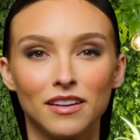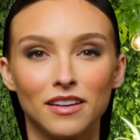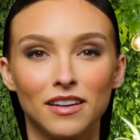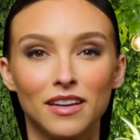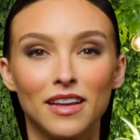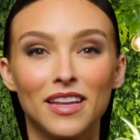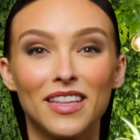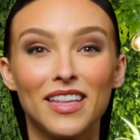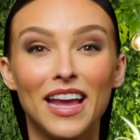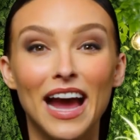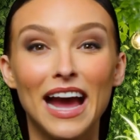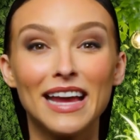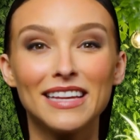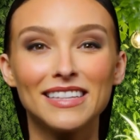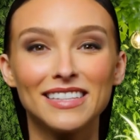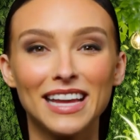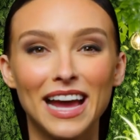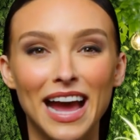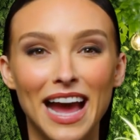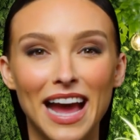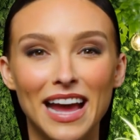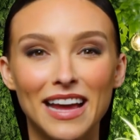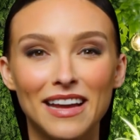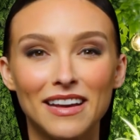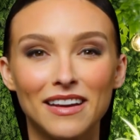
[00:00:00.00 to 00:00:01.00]
That
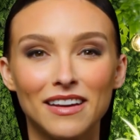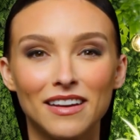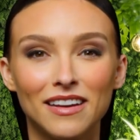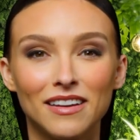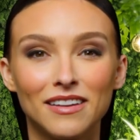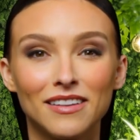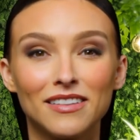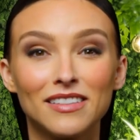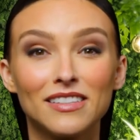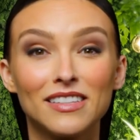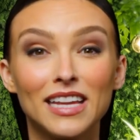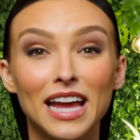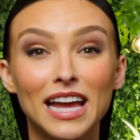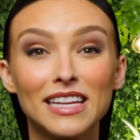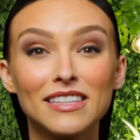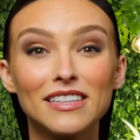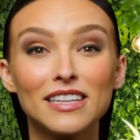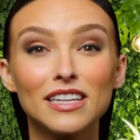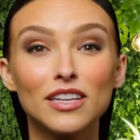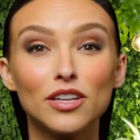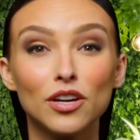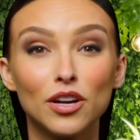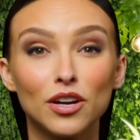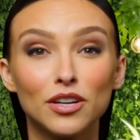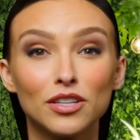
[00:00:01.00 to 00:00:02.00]
day, Stacey
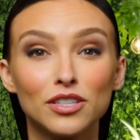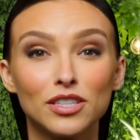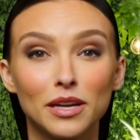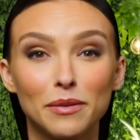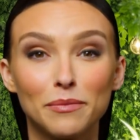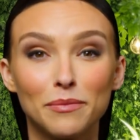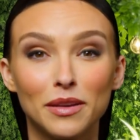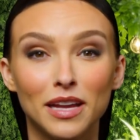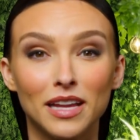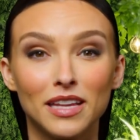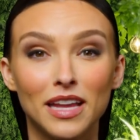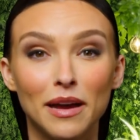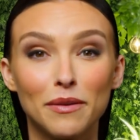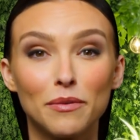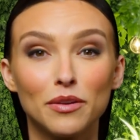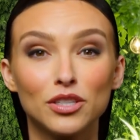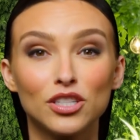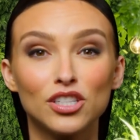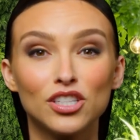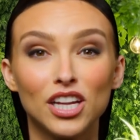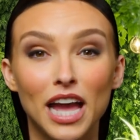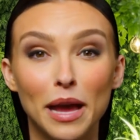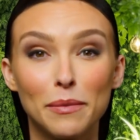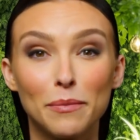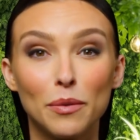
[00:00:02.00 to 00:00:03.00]
learned something that would
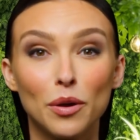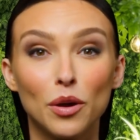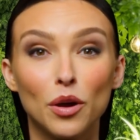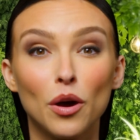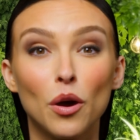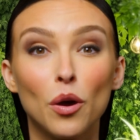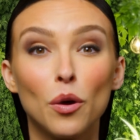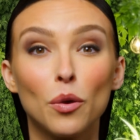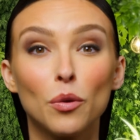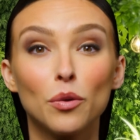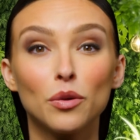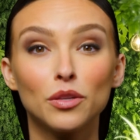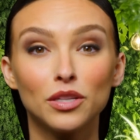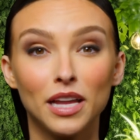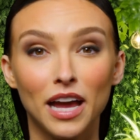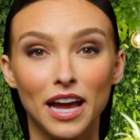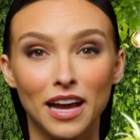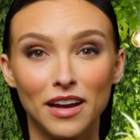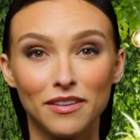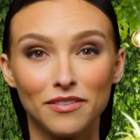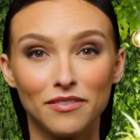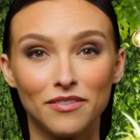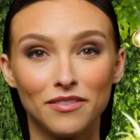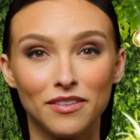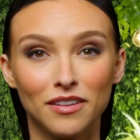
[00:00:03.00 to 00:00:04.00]
shape her whole
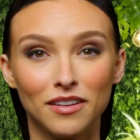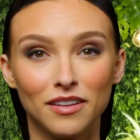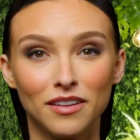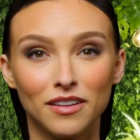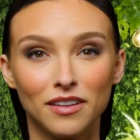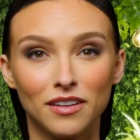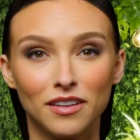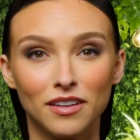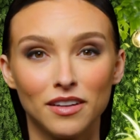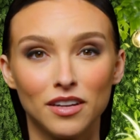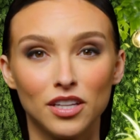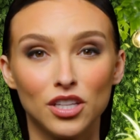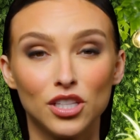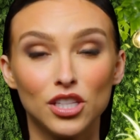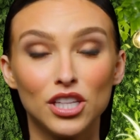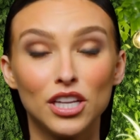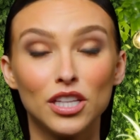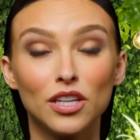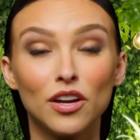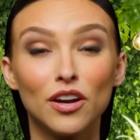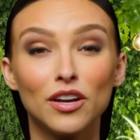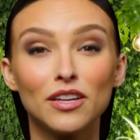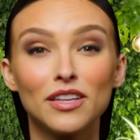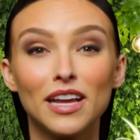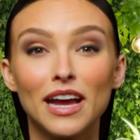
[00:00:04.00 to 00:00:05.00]
life. She
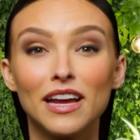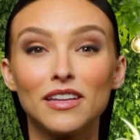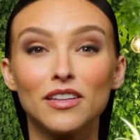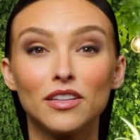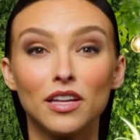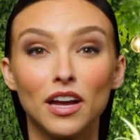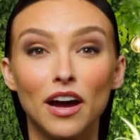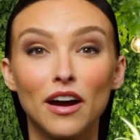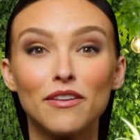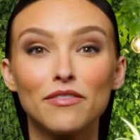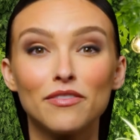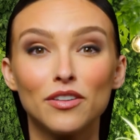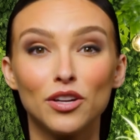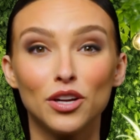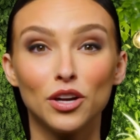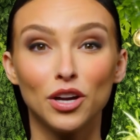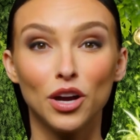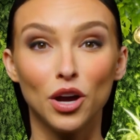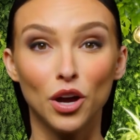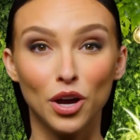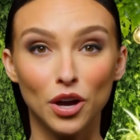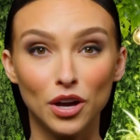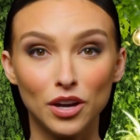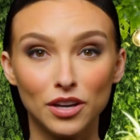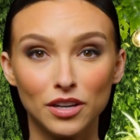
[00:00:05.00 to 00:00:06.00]
learned that love could
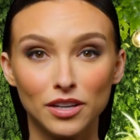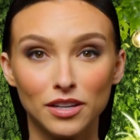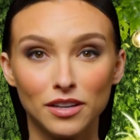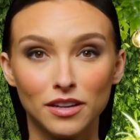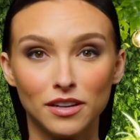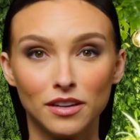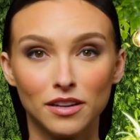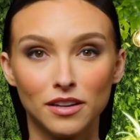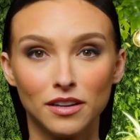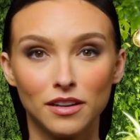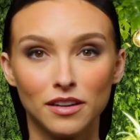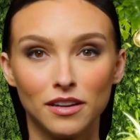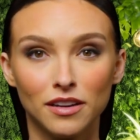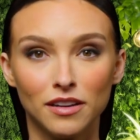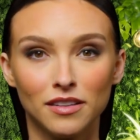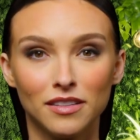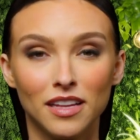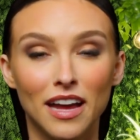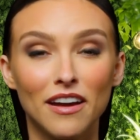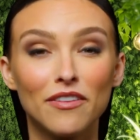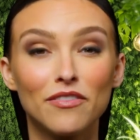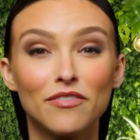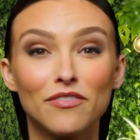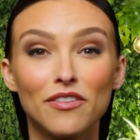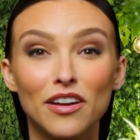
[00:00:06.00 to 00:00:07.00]
hurt,
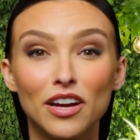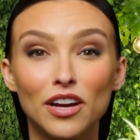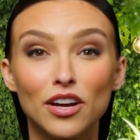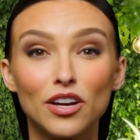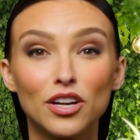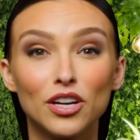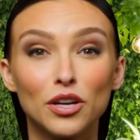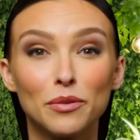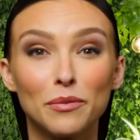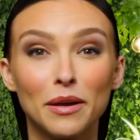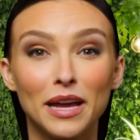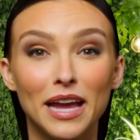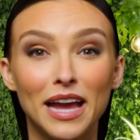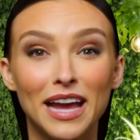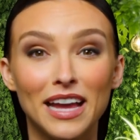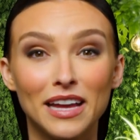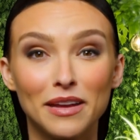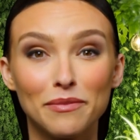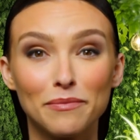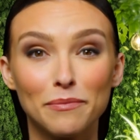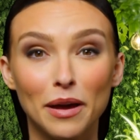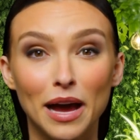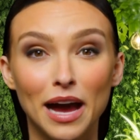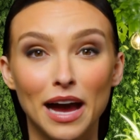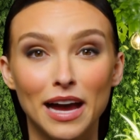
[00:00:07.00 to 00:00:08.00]
that fear could be
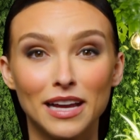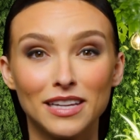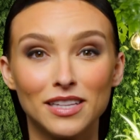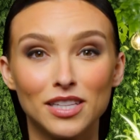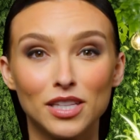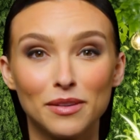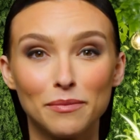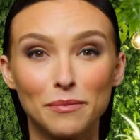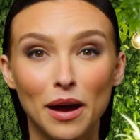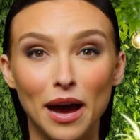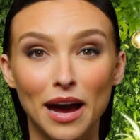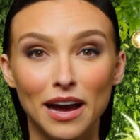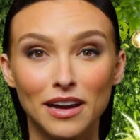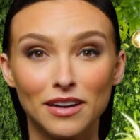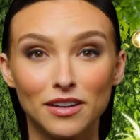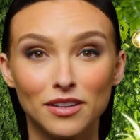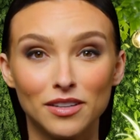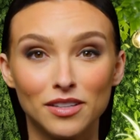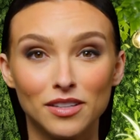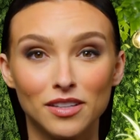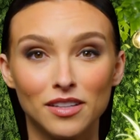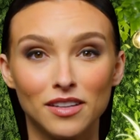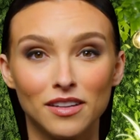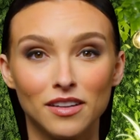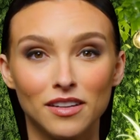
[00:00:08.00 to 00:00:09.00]
hidden behind
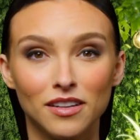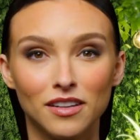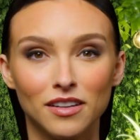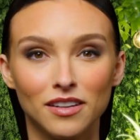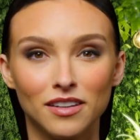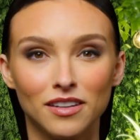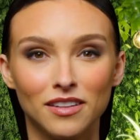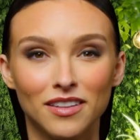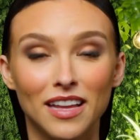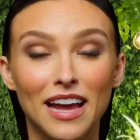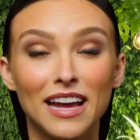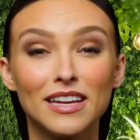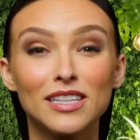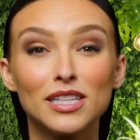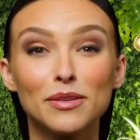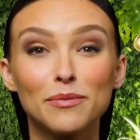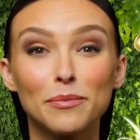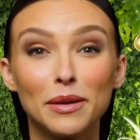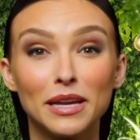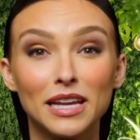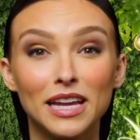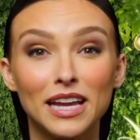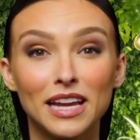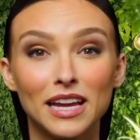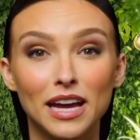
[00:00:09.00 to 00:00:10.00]
smiles, that
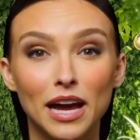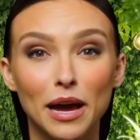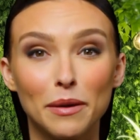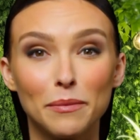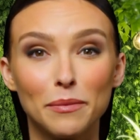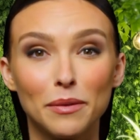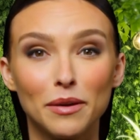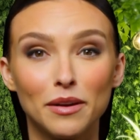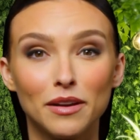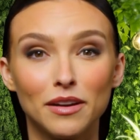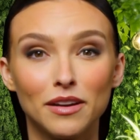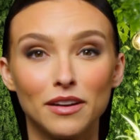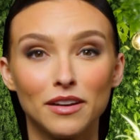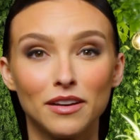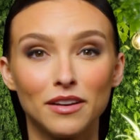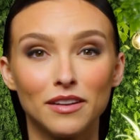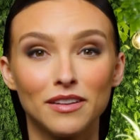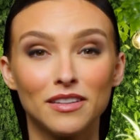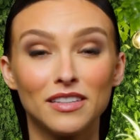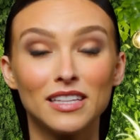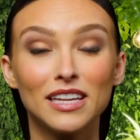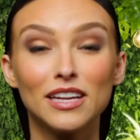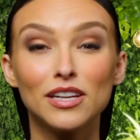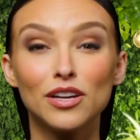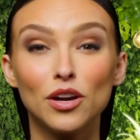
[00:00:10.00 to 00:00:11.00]
speaking up
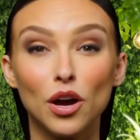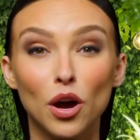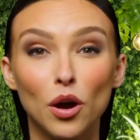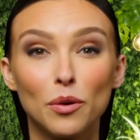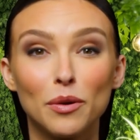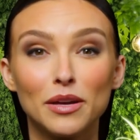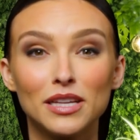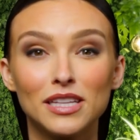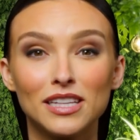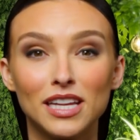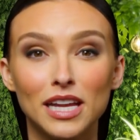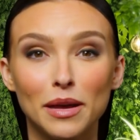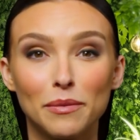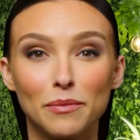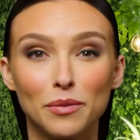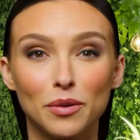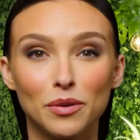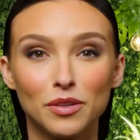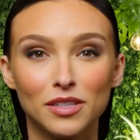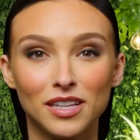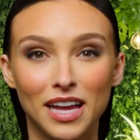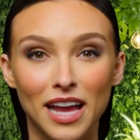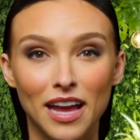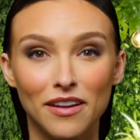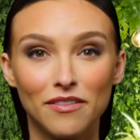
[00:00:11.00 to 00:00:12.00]
didn't always keep you
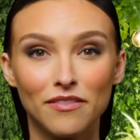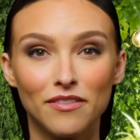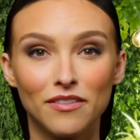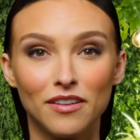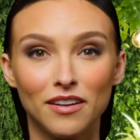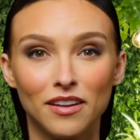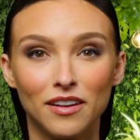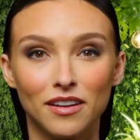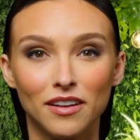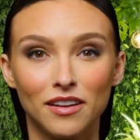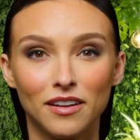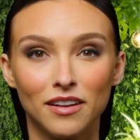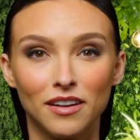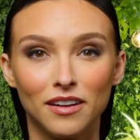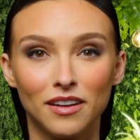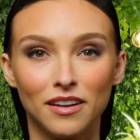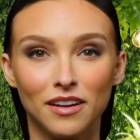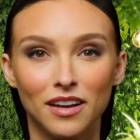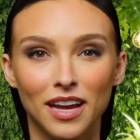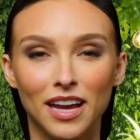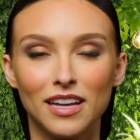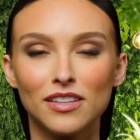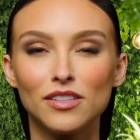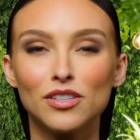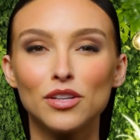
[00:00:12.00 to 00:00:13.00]
safe.
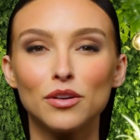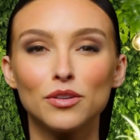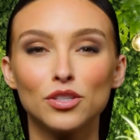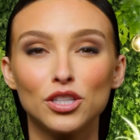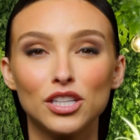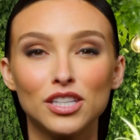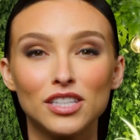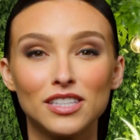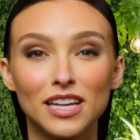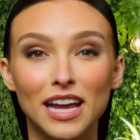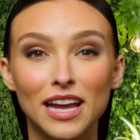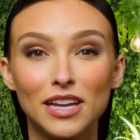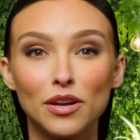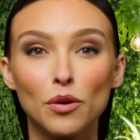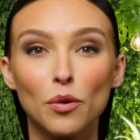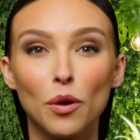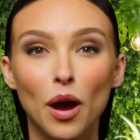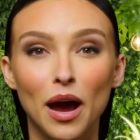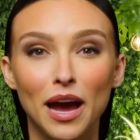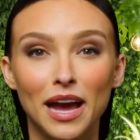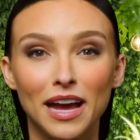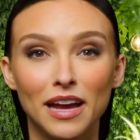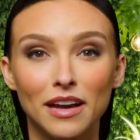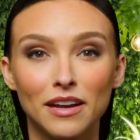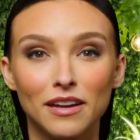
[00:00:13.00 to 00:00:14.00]
And so she stayed
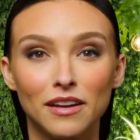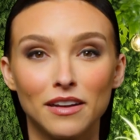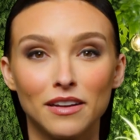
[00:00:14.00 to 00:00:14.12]
quiet.